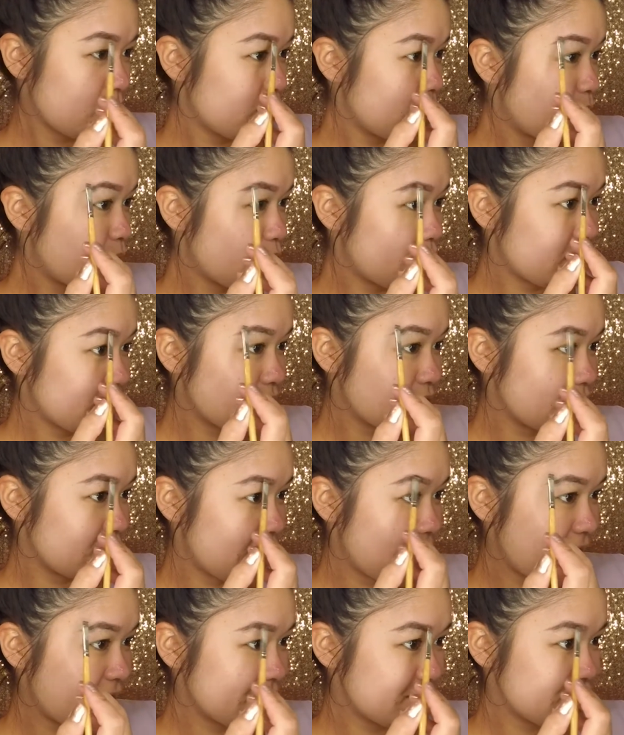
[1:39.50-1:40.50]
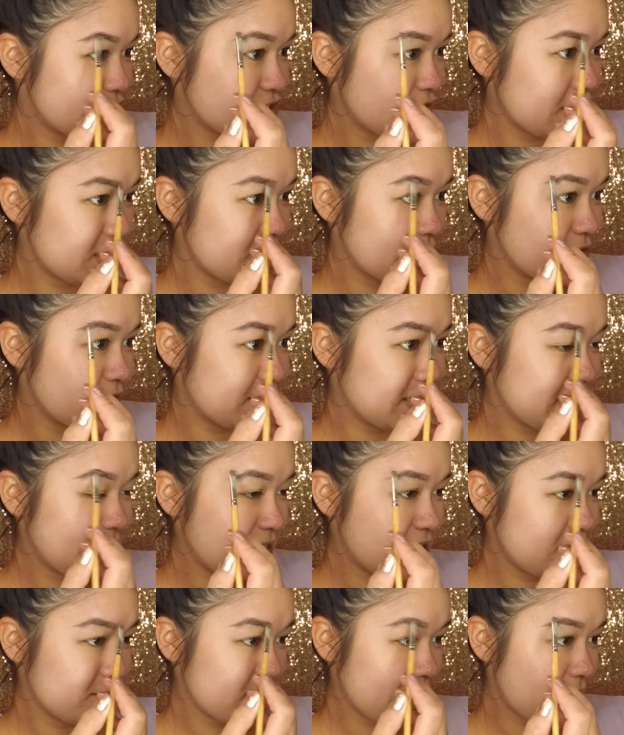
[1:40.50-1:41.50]
put a little eyeshadow
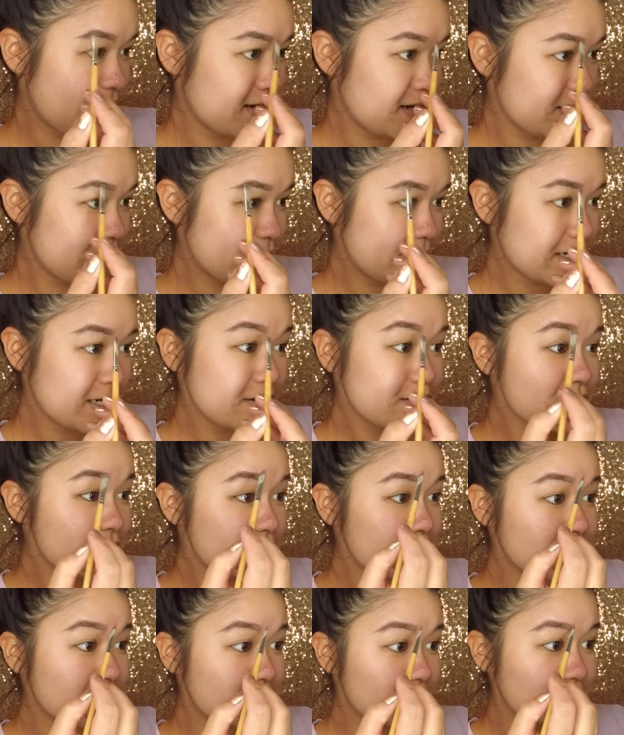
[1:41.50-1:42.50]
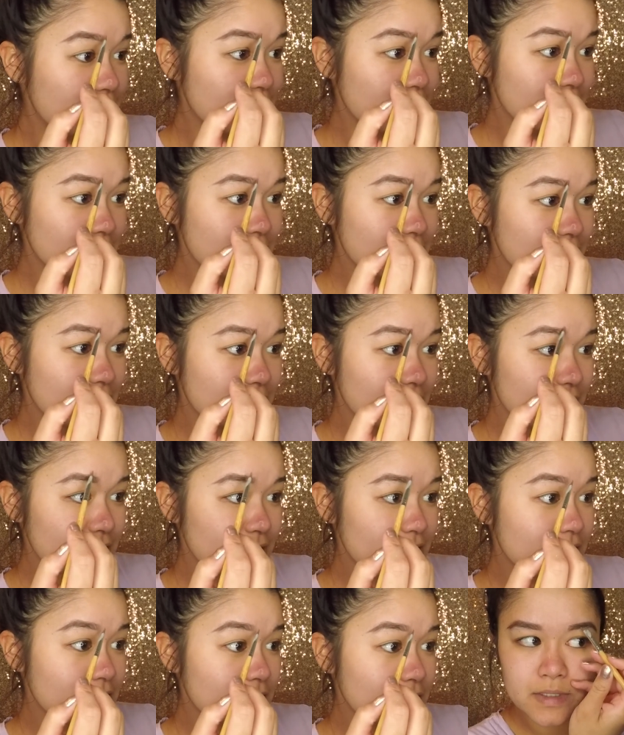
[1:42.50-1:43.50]
in my eyebrows and called it good.
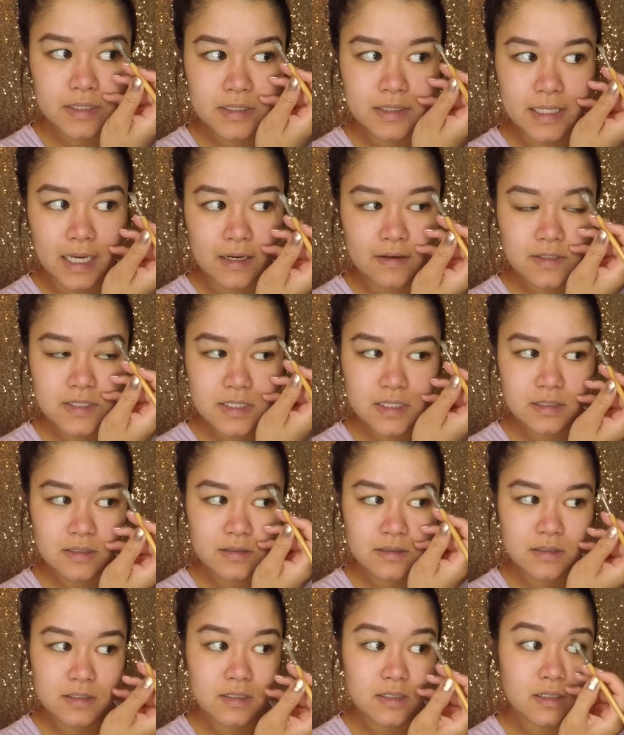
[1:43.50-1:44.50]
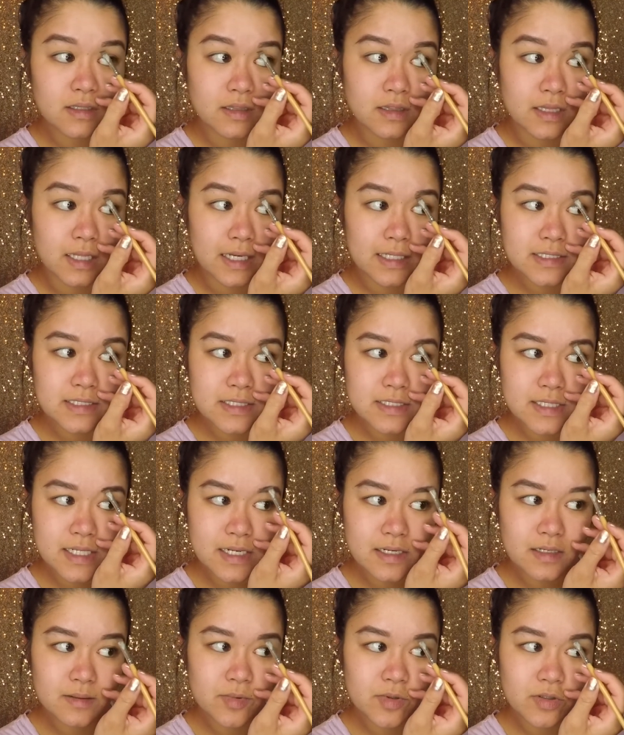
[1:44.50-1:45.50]
And now it's gonna look less
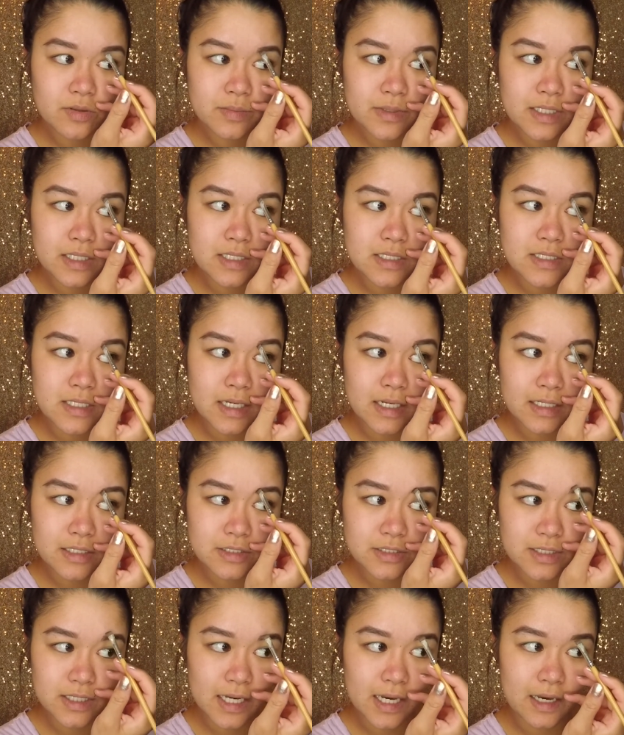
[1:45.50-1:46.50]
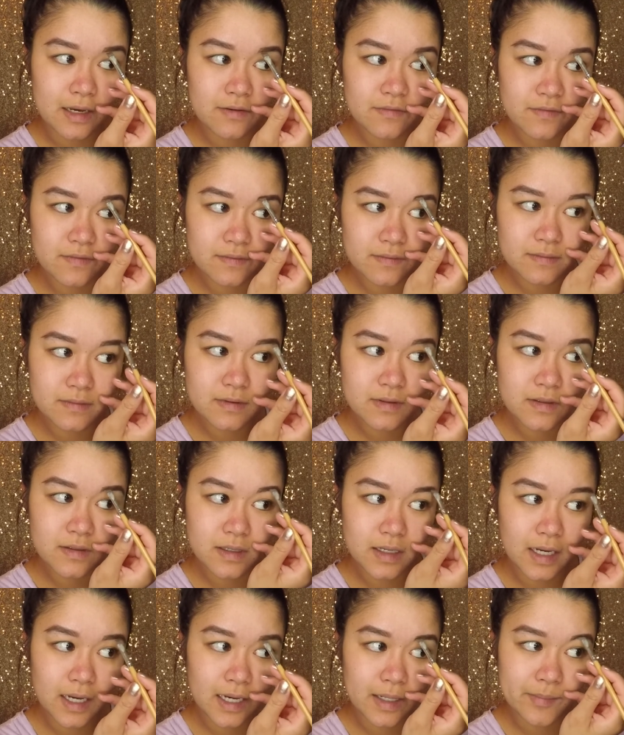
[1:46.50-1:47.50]
terrible because I actually have
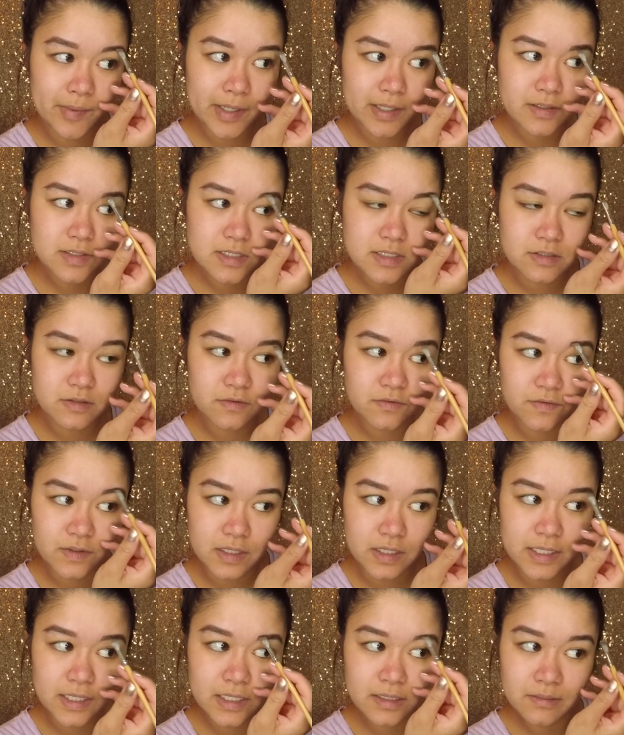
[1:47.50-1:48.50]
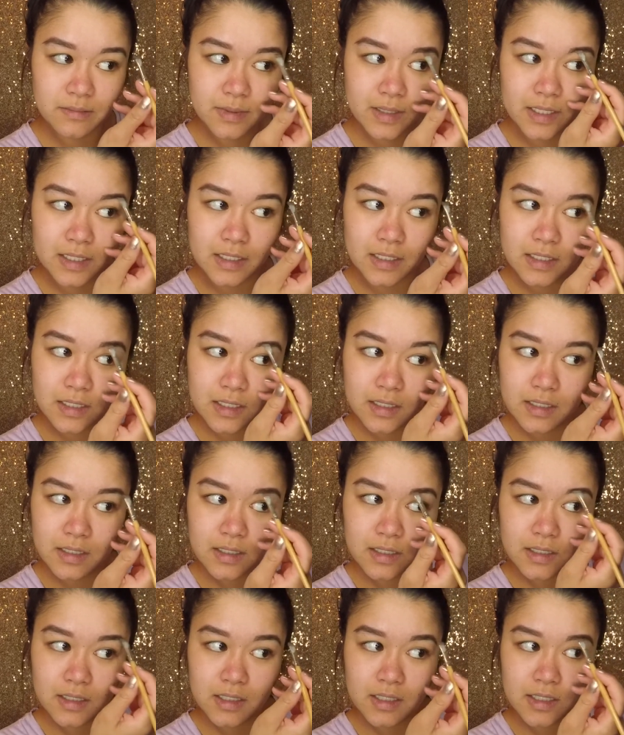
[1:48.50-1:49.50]
eyebrows to fill in, but
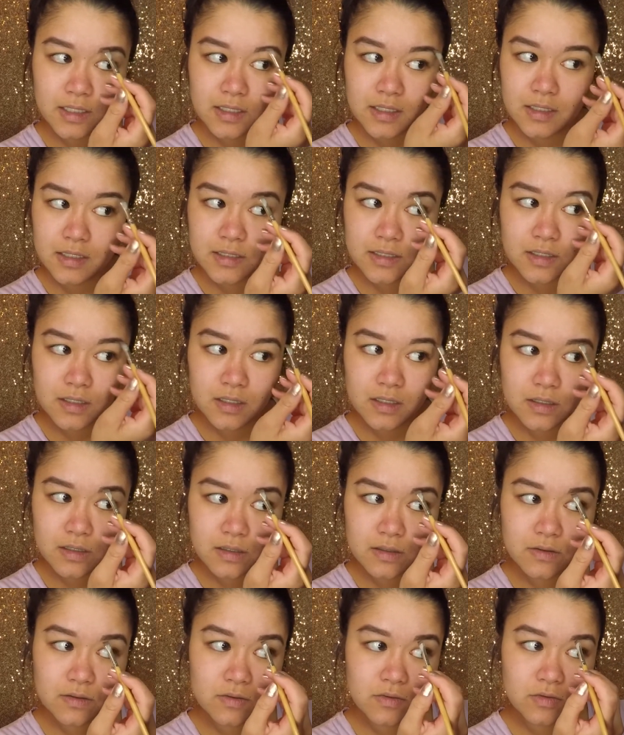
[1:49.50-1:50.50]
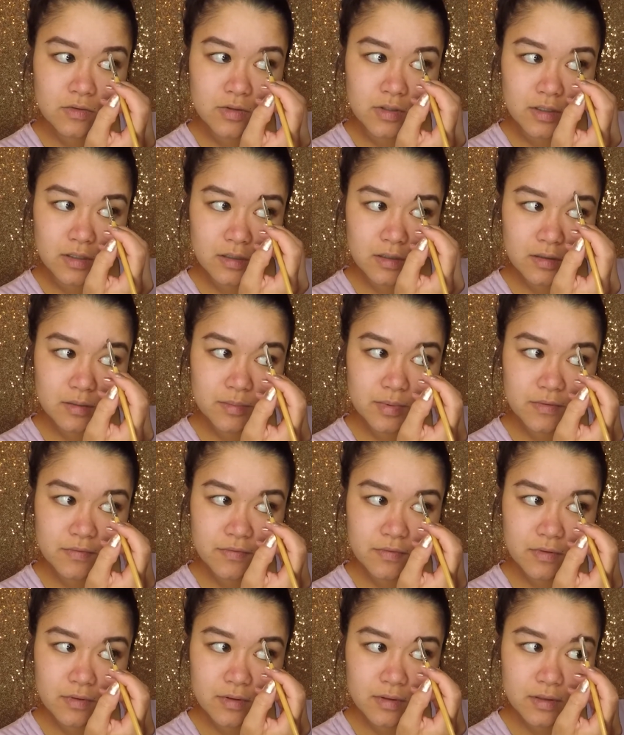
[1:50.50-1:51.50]
ooh girl,
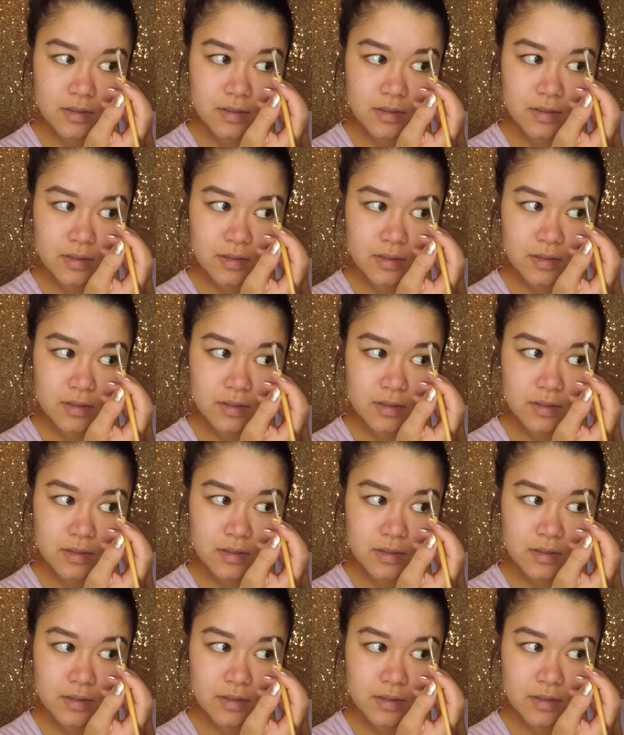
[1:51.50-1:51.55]
before